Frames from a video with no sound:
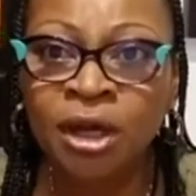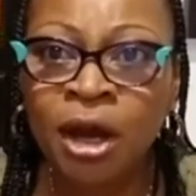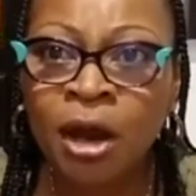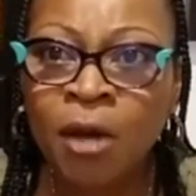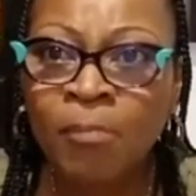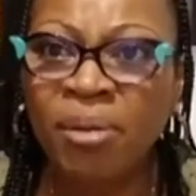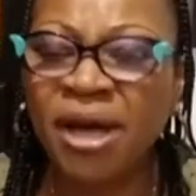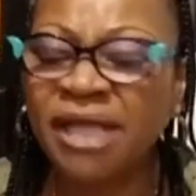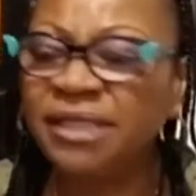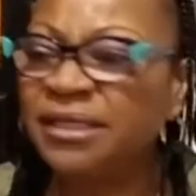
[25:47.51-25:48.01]

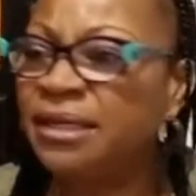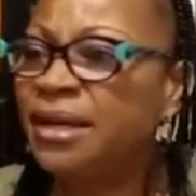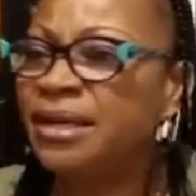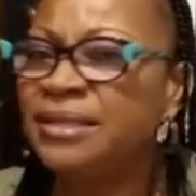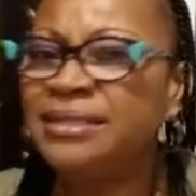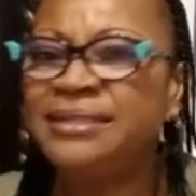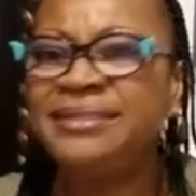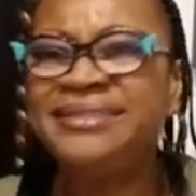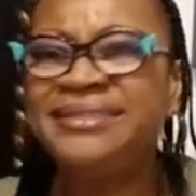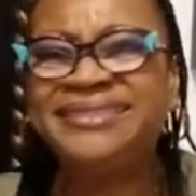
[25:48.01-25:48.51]
But
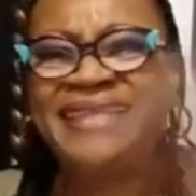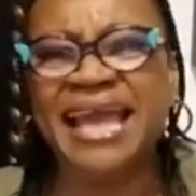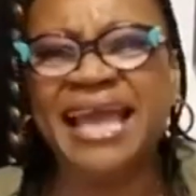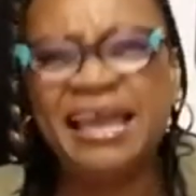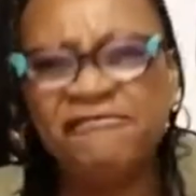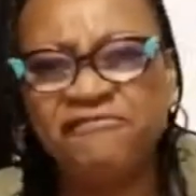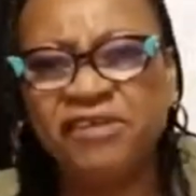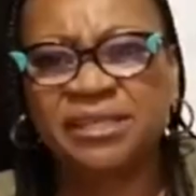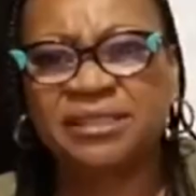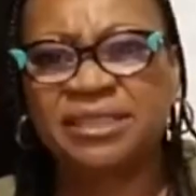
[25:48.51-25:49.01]

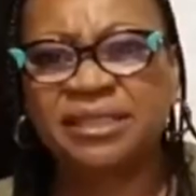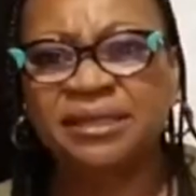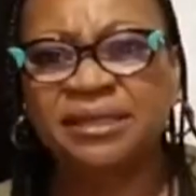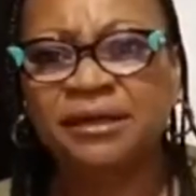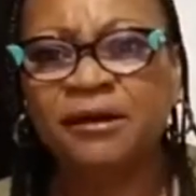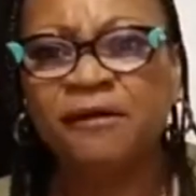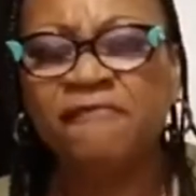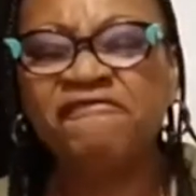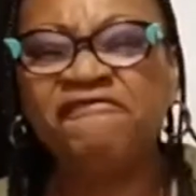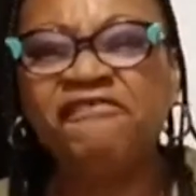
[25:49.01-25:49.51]
David
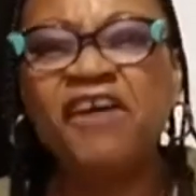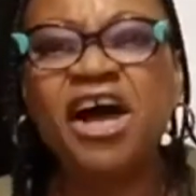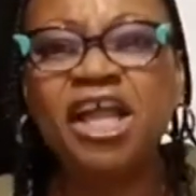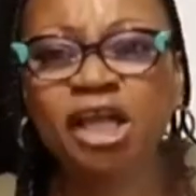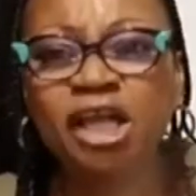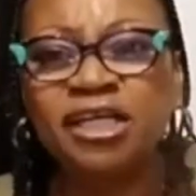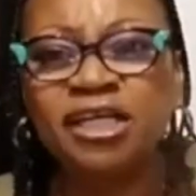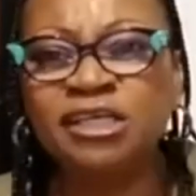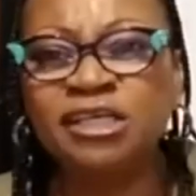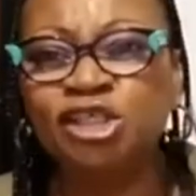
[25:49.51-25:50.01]
followed
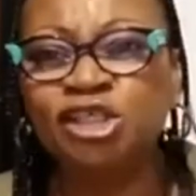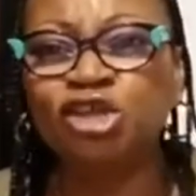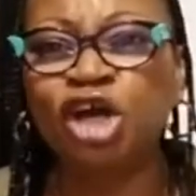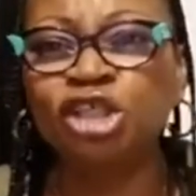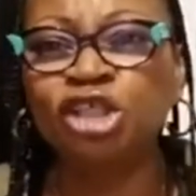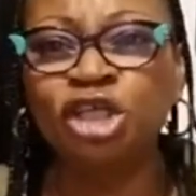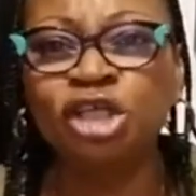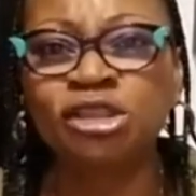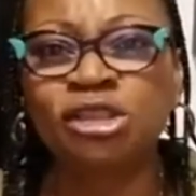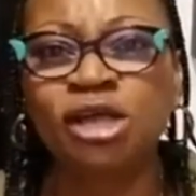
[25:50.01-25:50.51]
the
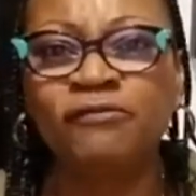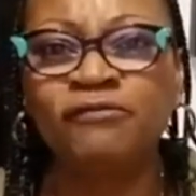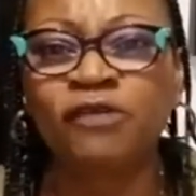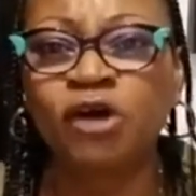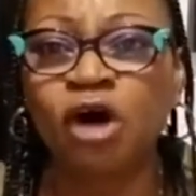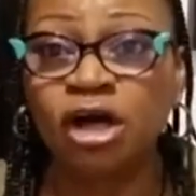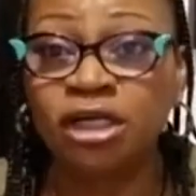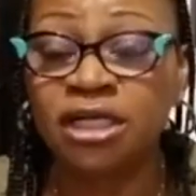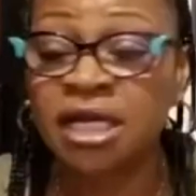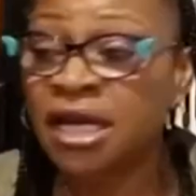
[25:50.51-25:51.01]
instructions of
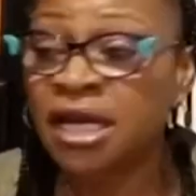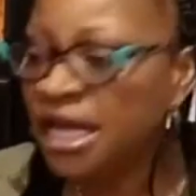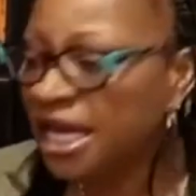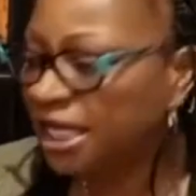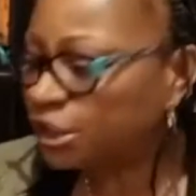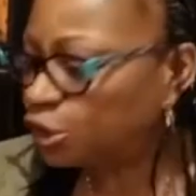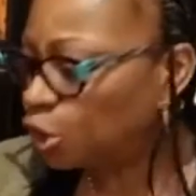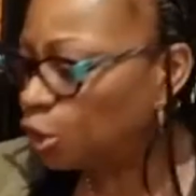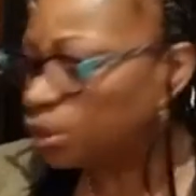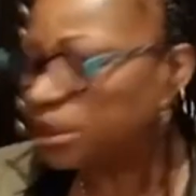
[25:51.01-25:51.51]
God. He
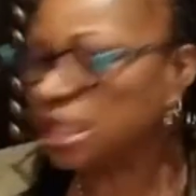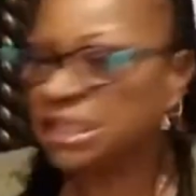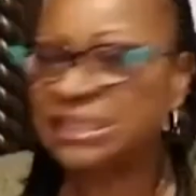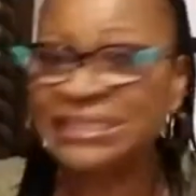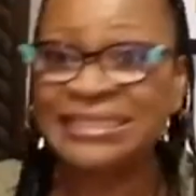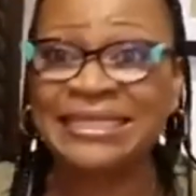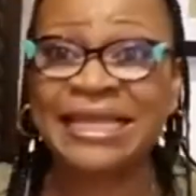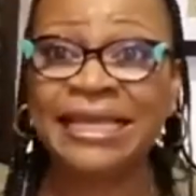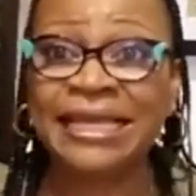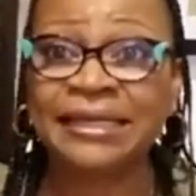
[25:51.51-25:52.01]
took the
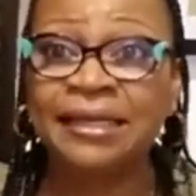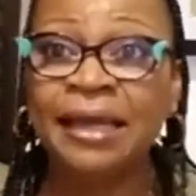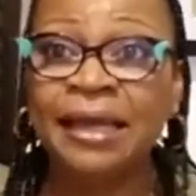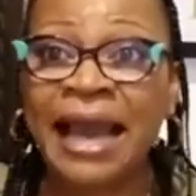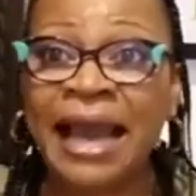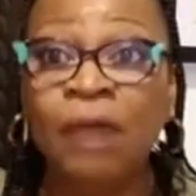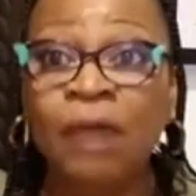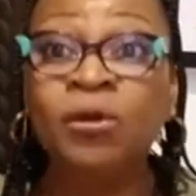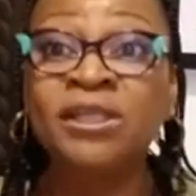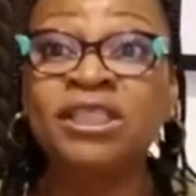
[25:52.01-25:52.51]
sling
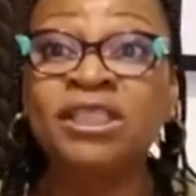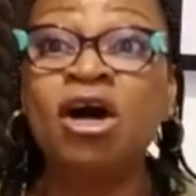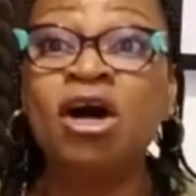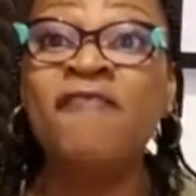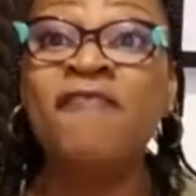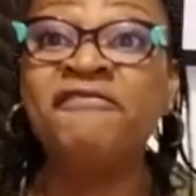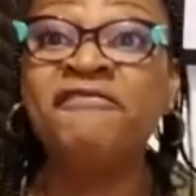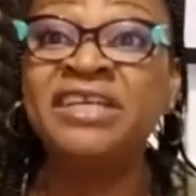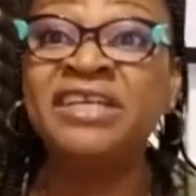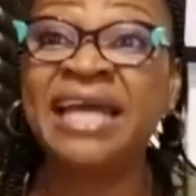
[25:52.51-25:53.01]
and with
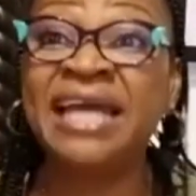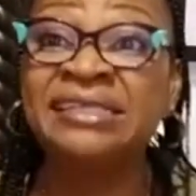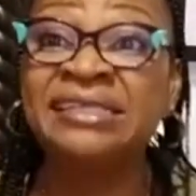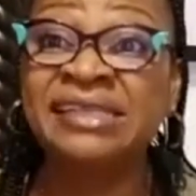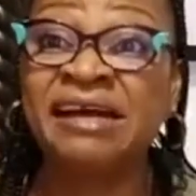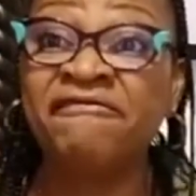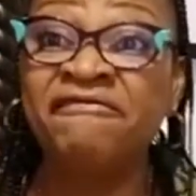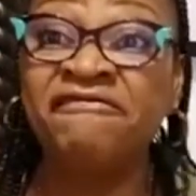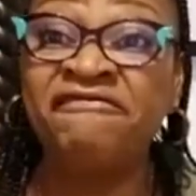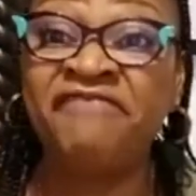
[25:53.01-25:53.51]
confidence
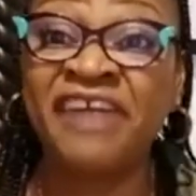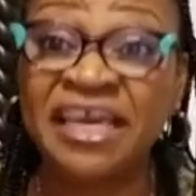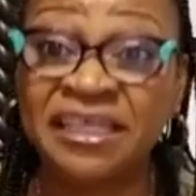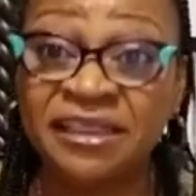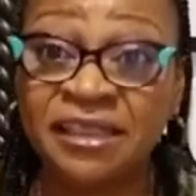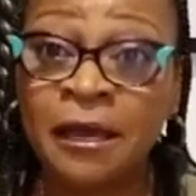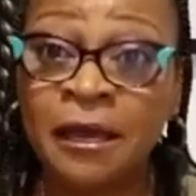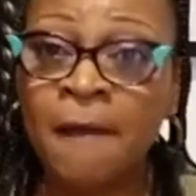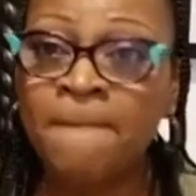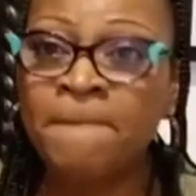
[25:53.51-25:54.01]
and faith,
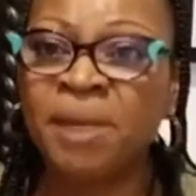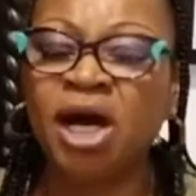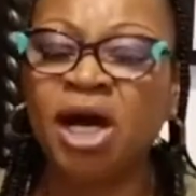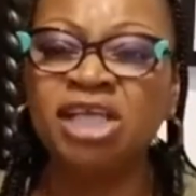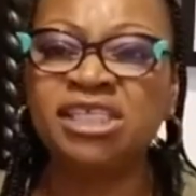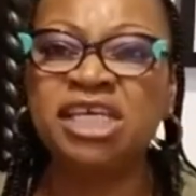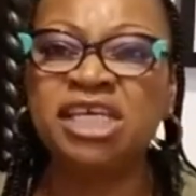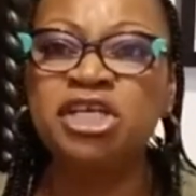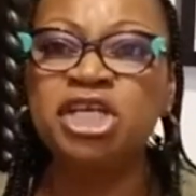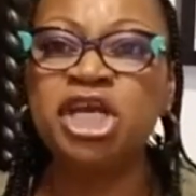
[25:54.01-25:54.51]
because
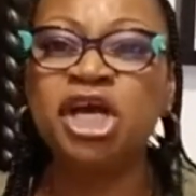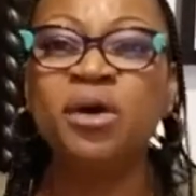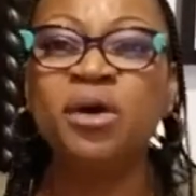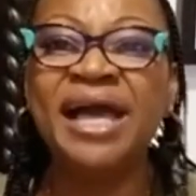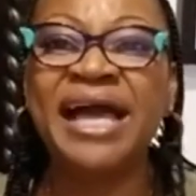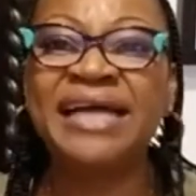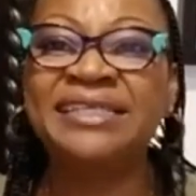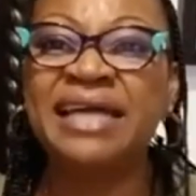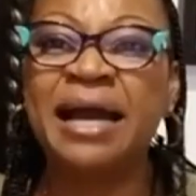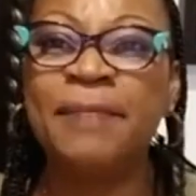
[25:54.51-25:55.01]
he knew he
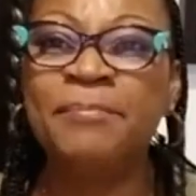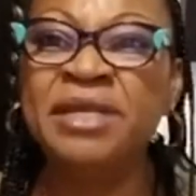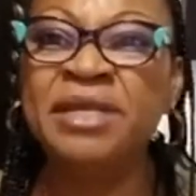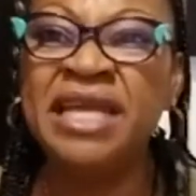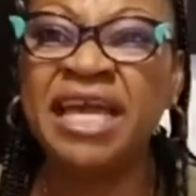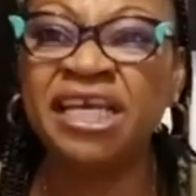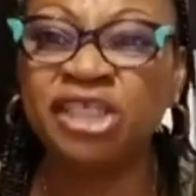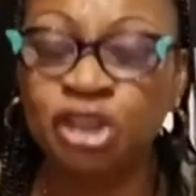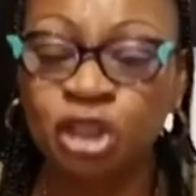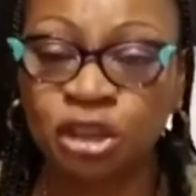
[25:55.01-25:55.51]
had the ammunition,